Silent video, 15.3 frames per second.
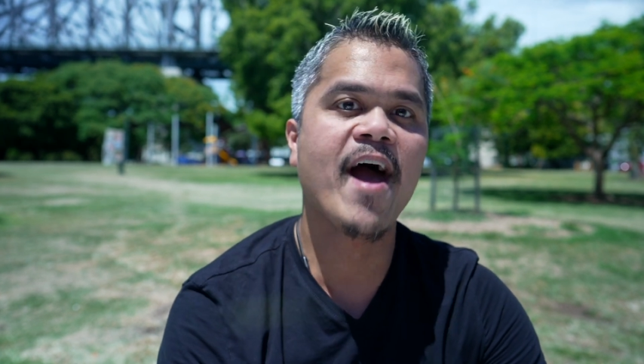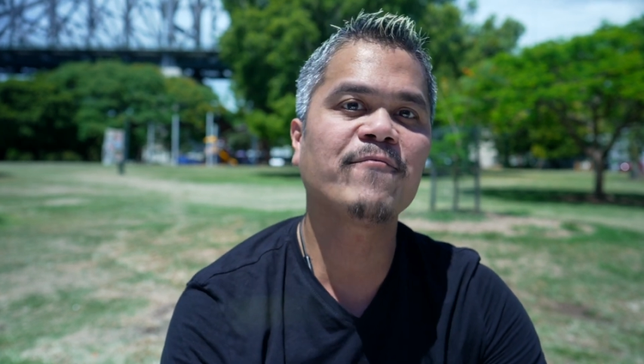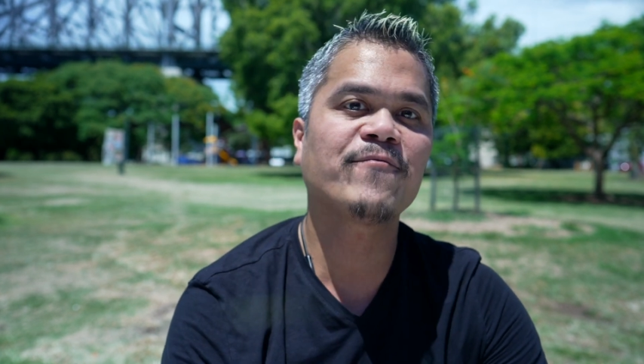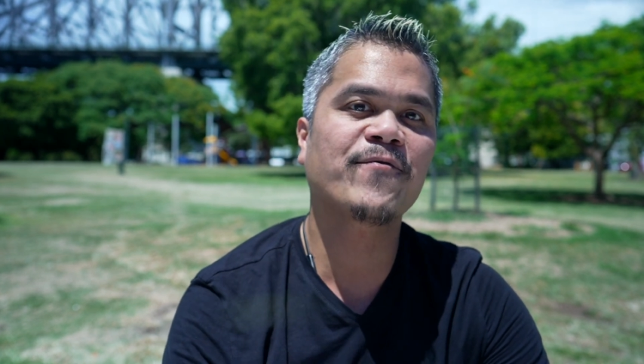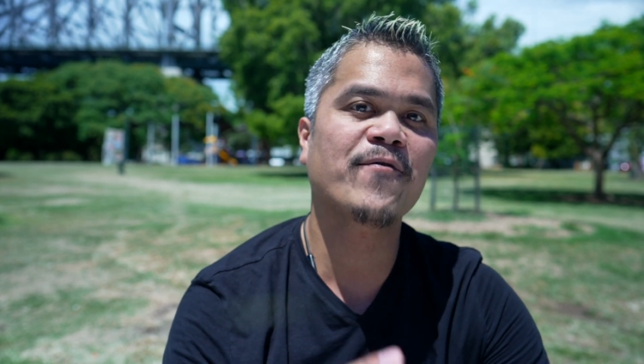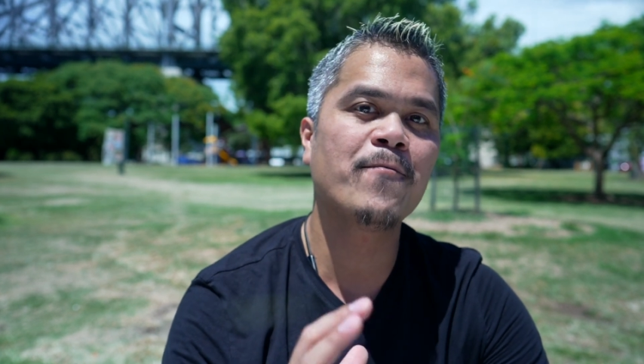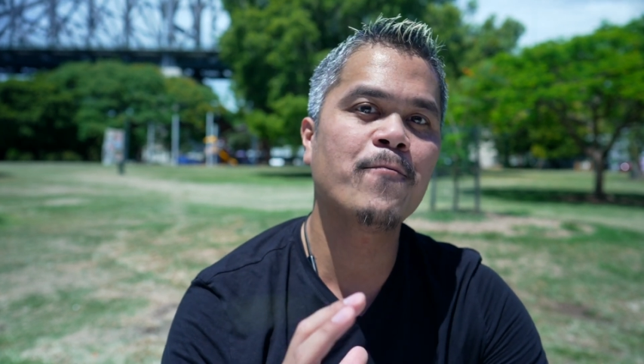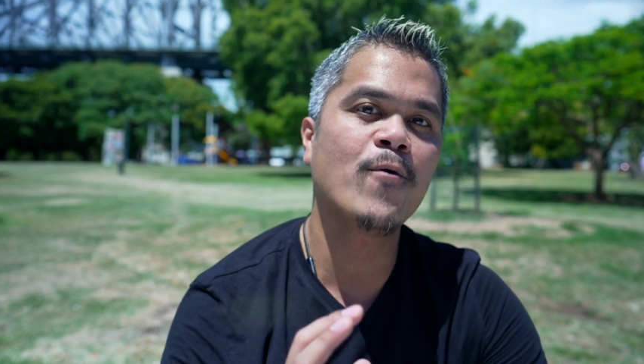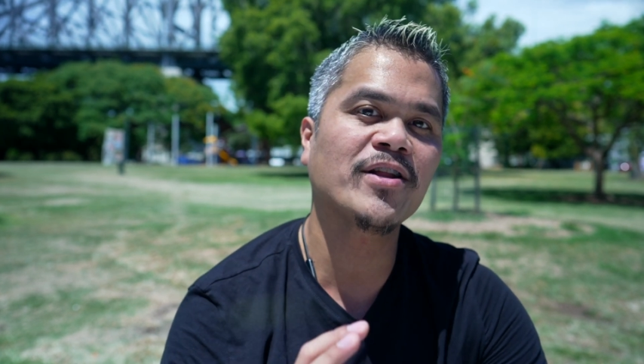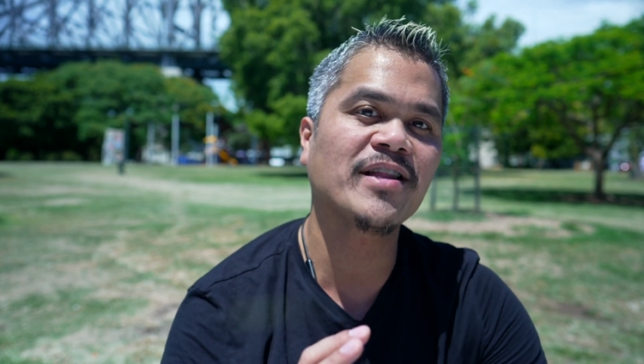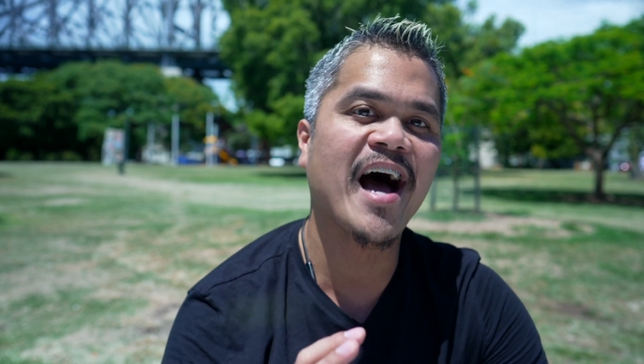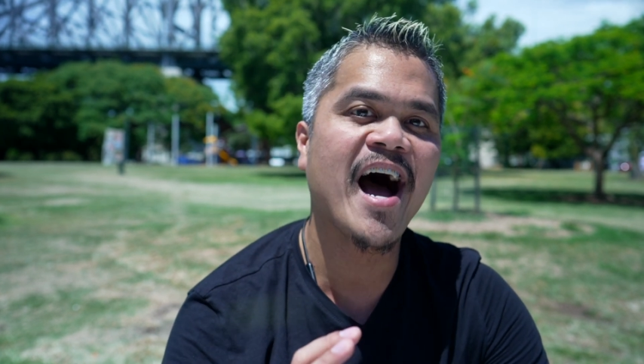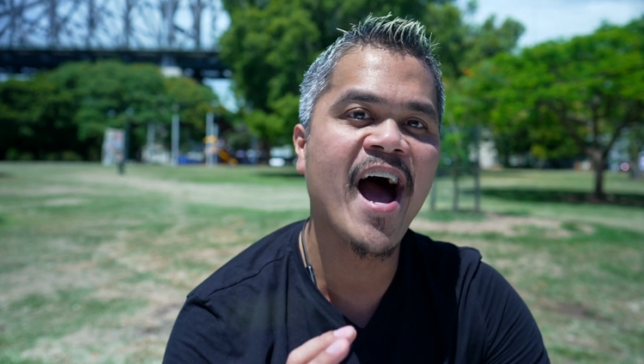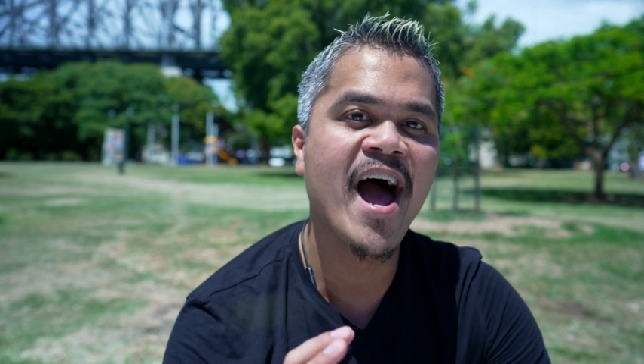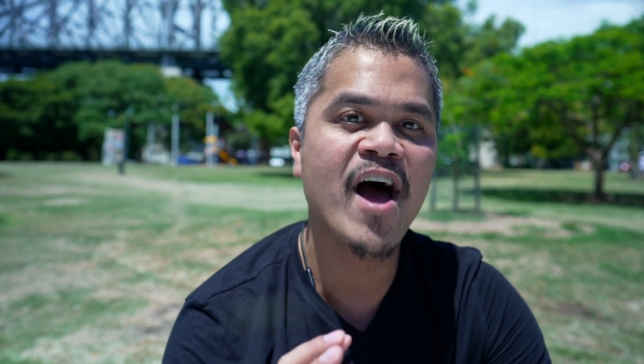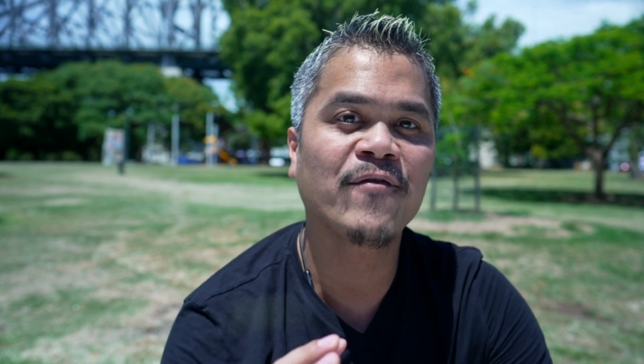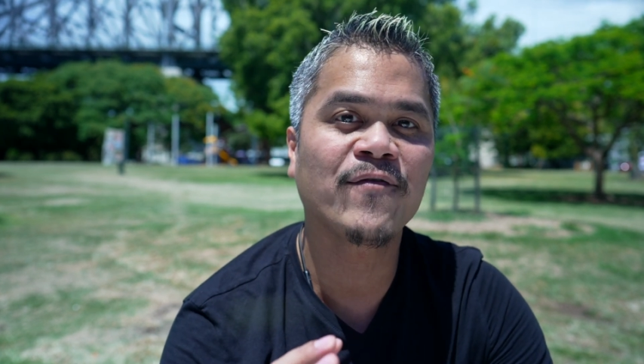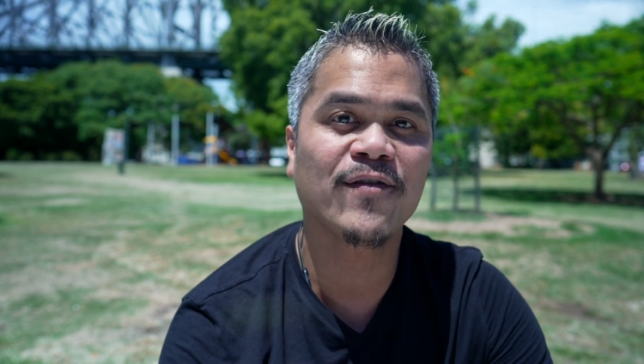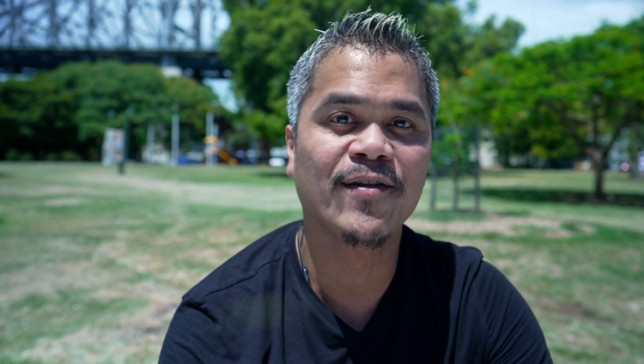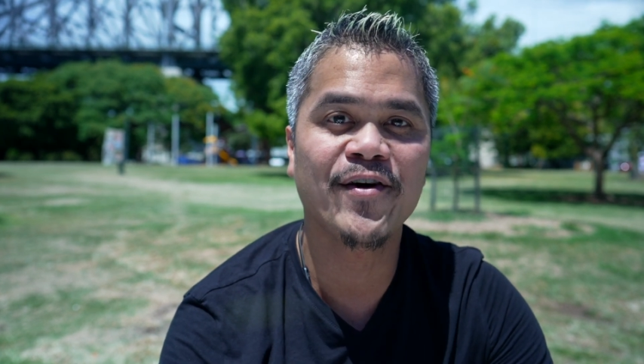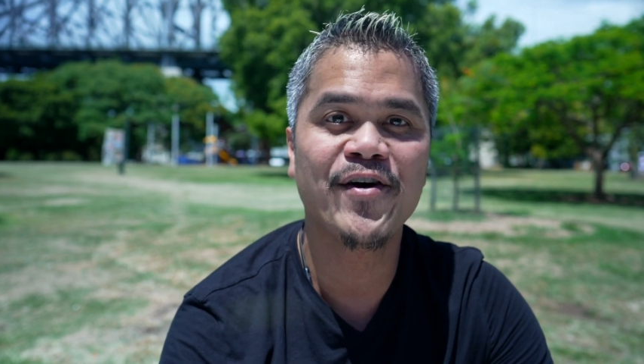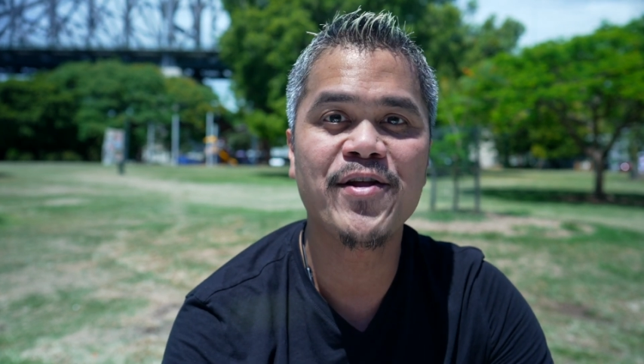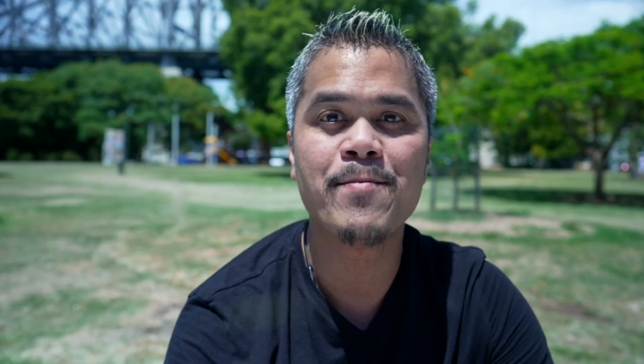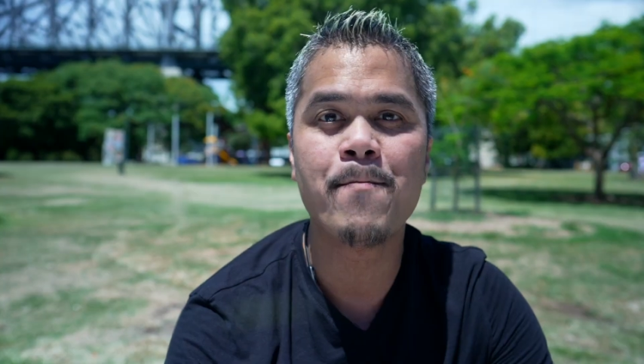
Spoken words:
And from what I have learned,